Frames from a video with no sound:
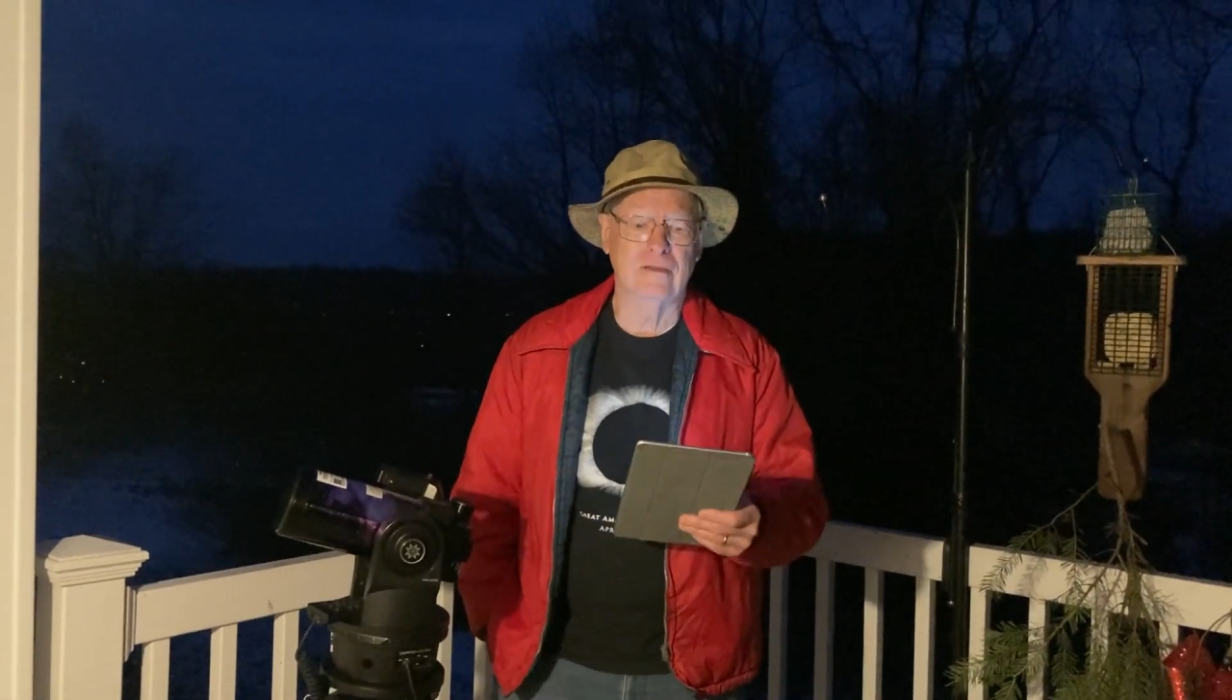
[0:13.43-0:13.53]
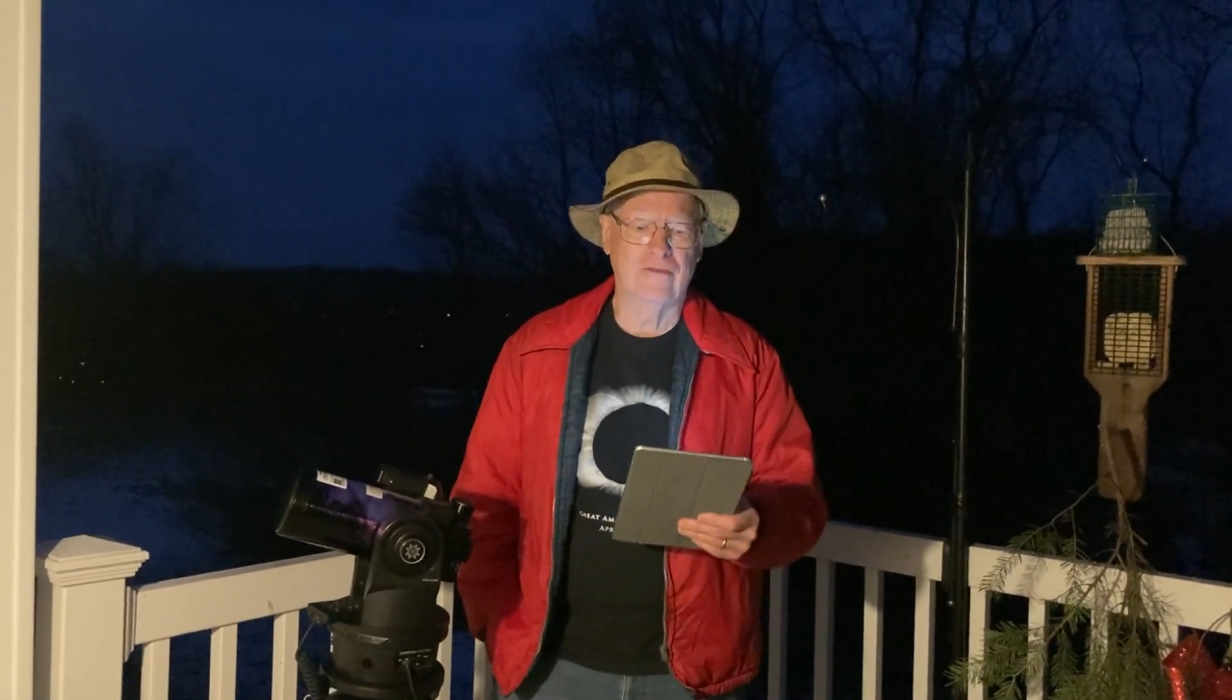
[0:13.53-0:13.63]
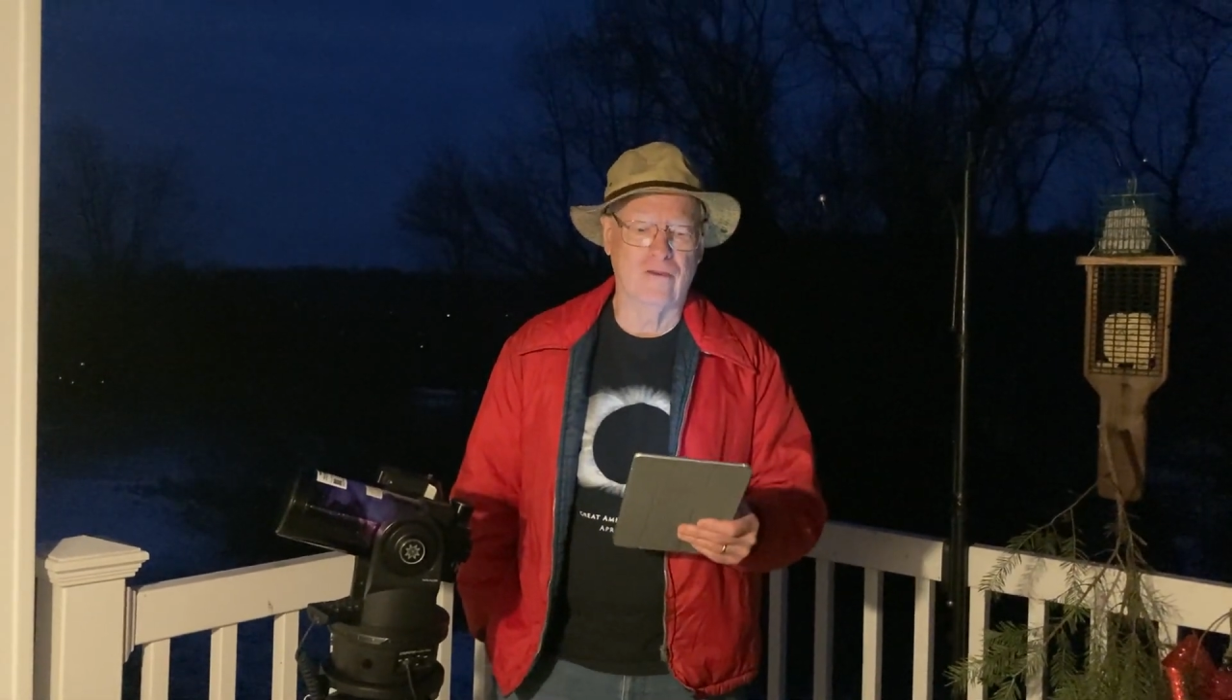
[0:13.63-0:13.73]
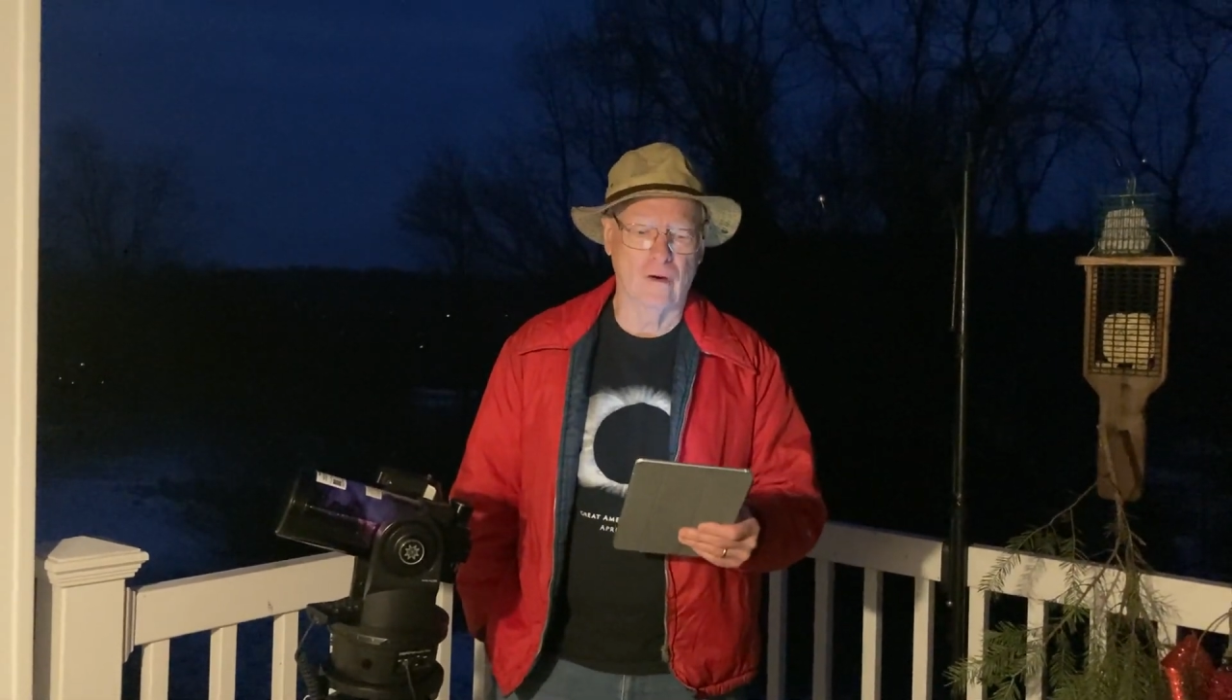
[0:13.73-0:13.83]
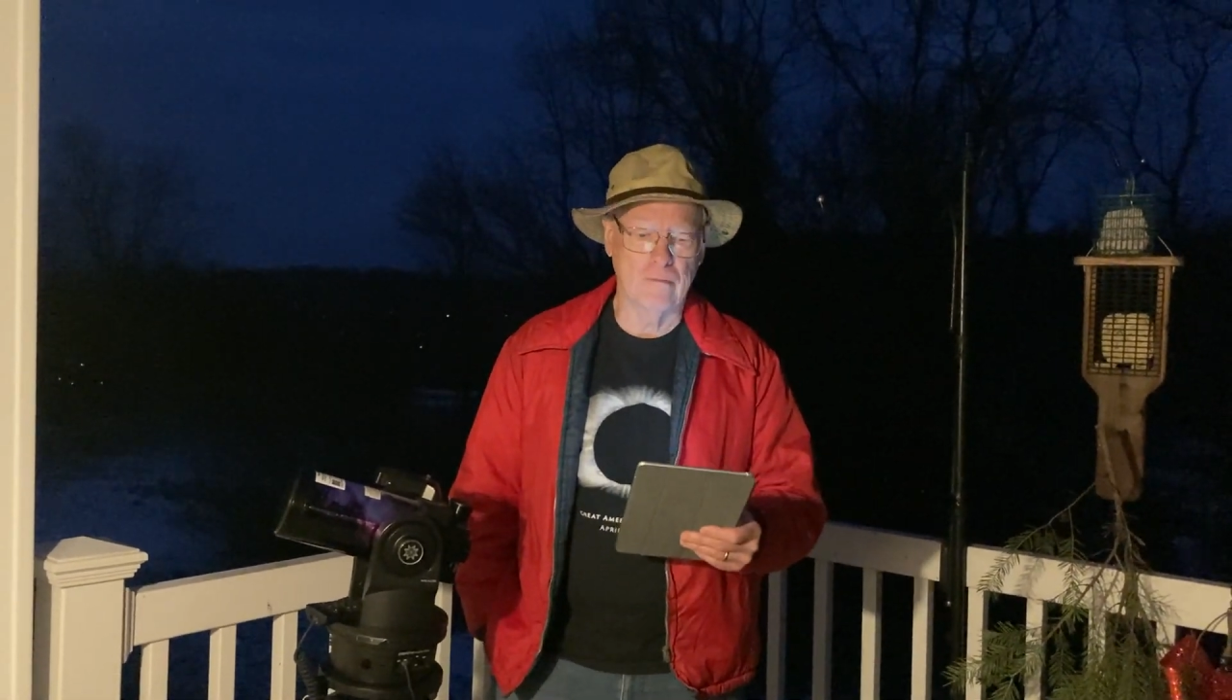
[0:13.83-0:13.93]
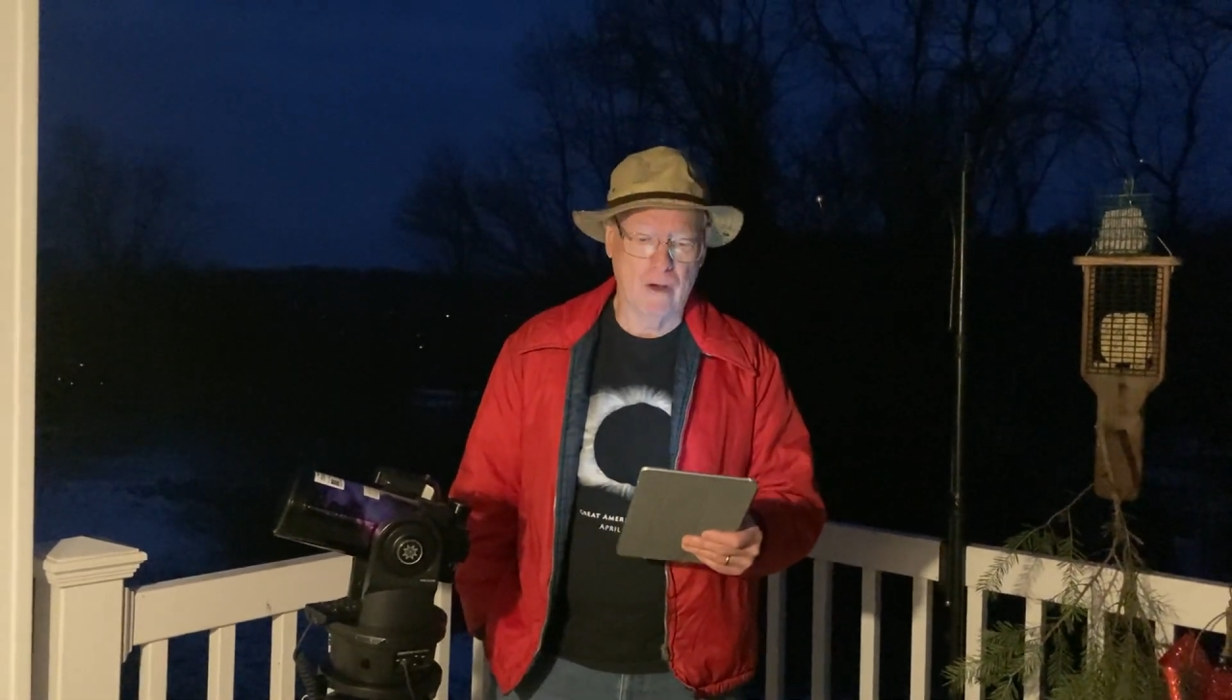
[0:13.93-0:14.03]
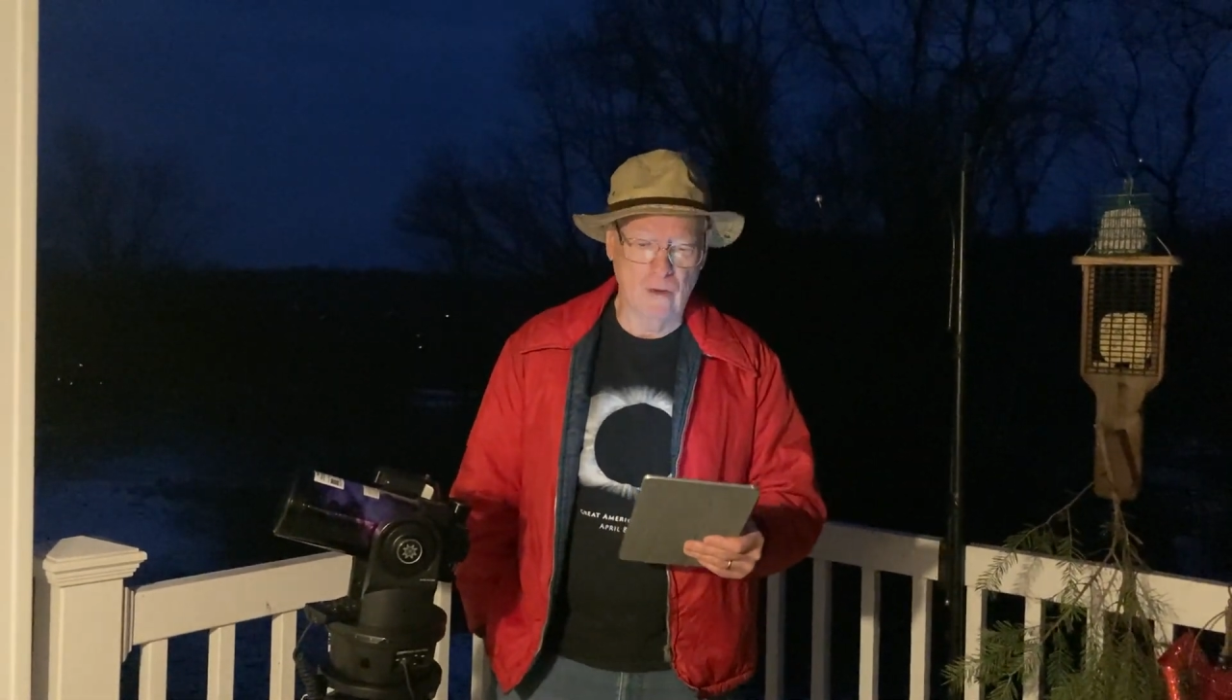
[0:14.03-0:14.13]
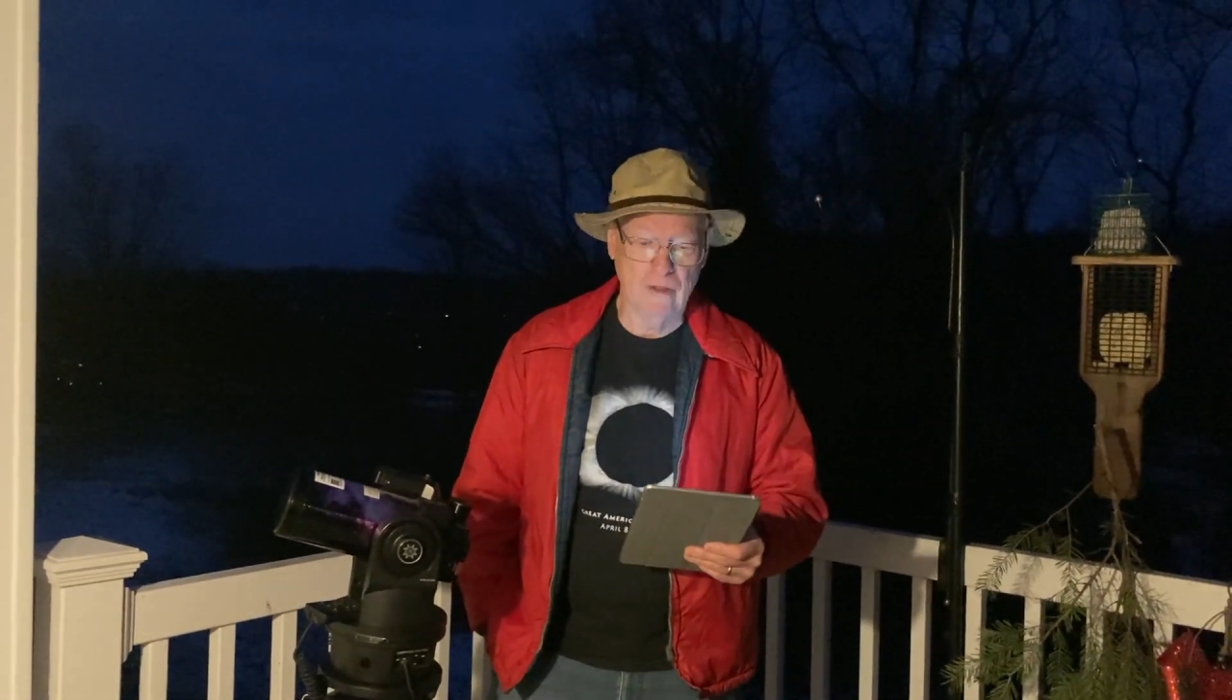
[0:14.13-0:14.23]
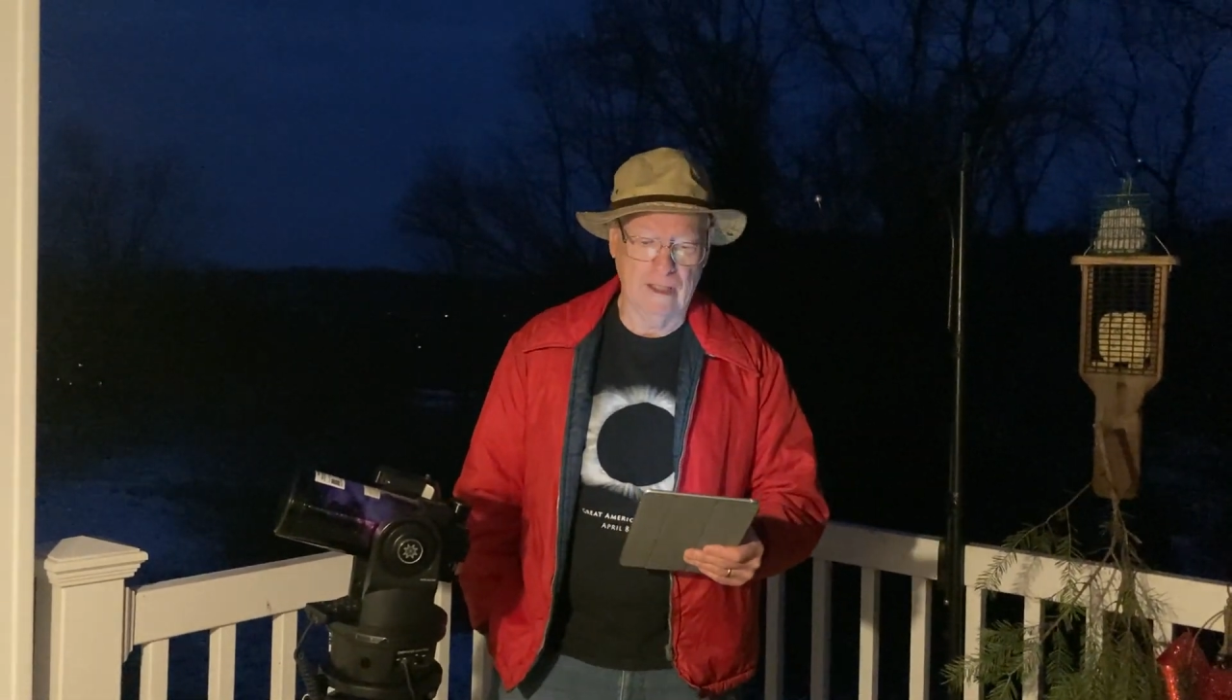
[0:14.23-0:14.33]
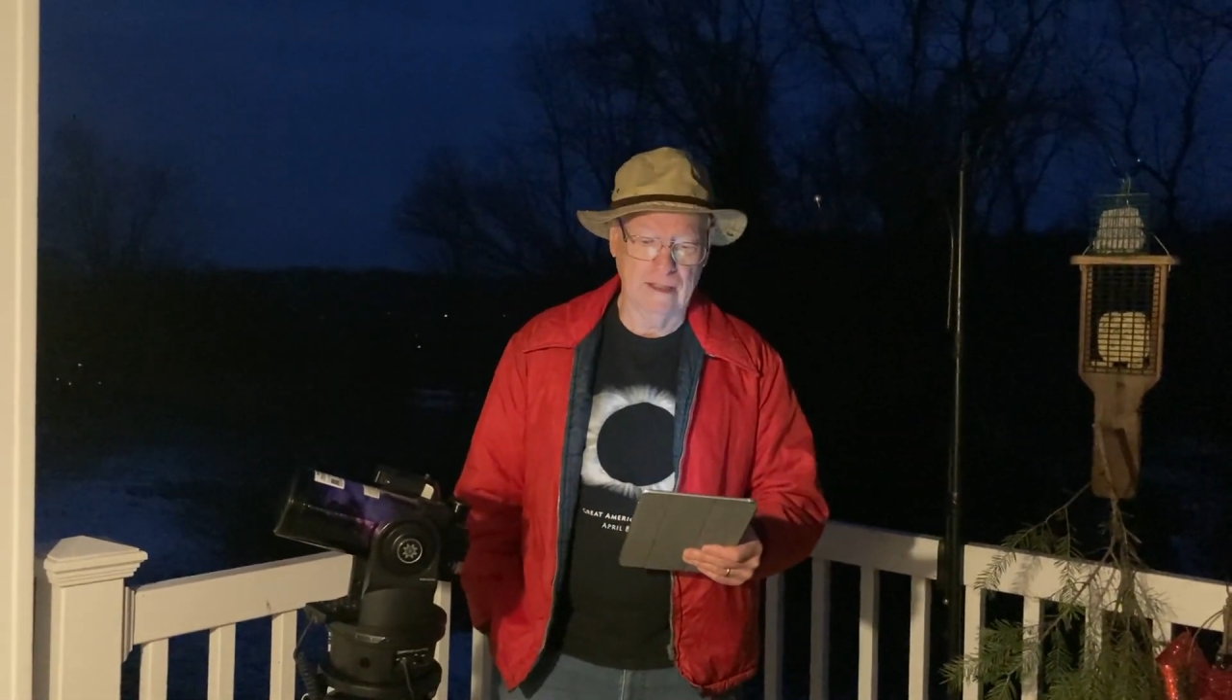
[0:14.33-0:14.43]

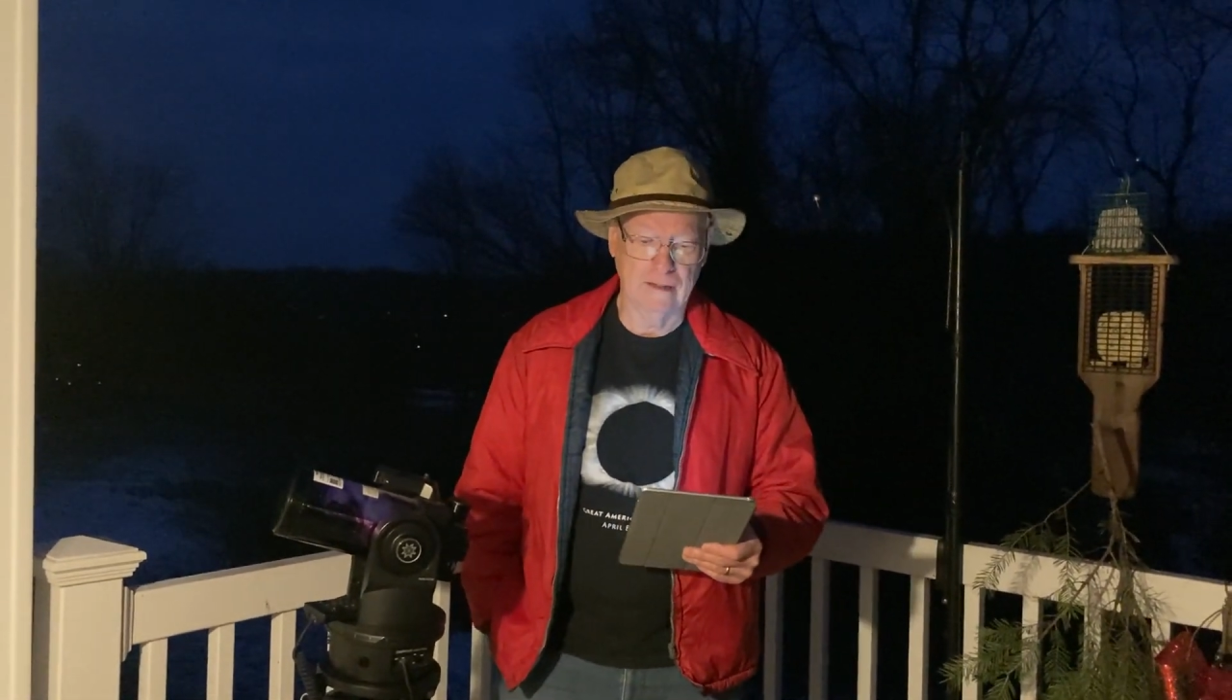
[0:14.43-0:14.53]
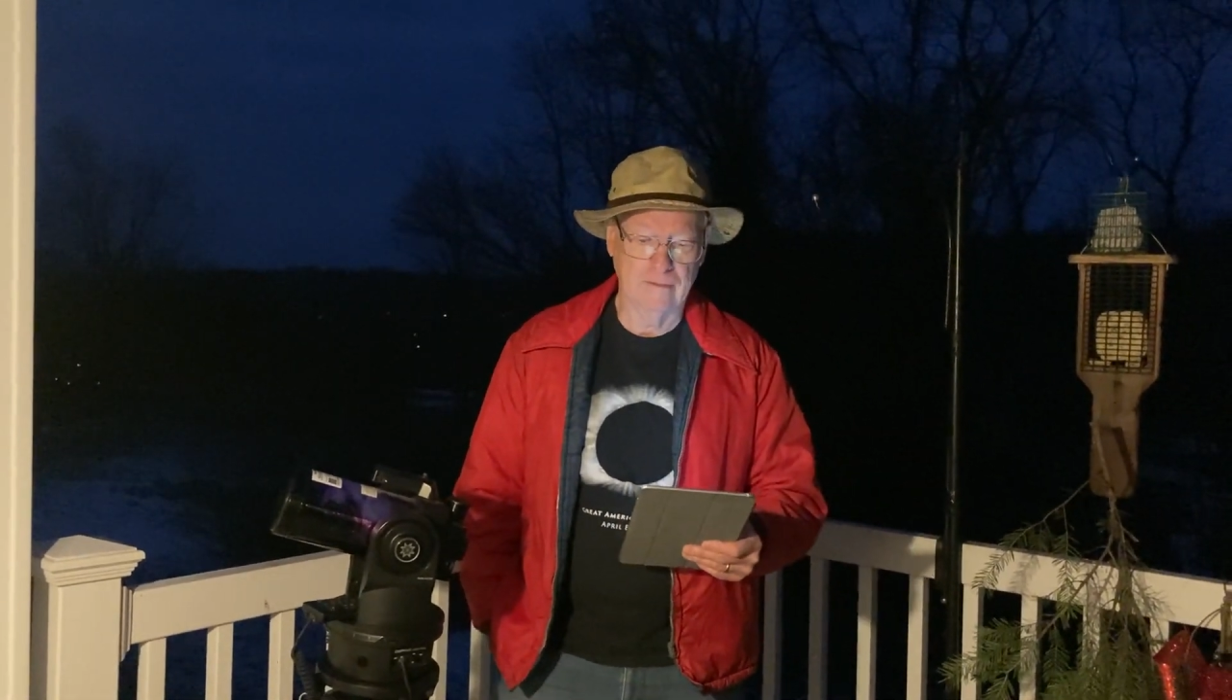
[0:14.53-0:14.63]
foreboding